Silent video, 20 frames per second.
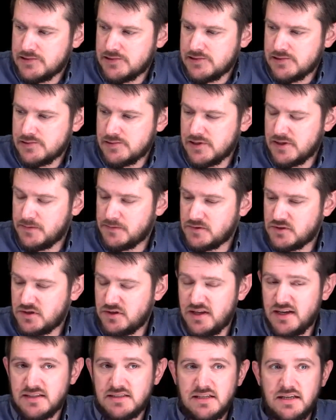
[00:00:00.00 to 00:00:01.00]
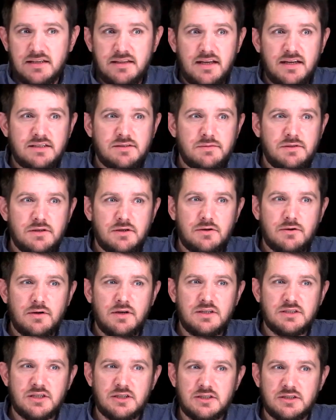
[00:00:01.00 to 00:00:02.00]
Well, so that's it. That's the
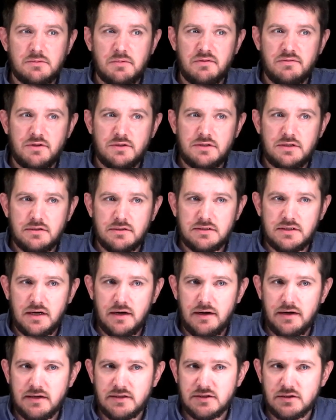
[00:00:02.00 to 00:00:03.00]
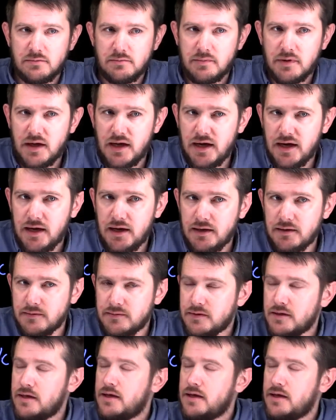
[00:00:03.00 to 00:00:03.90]
criticism of utilitarianism. And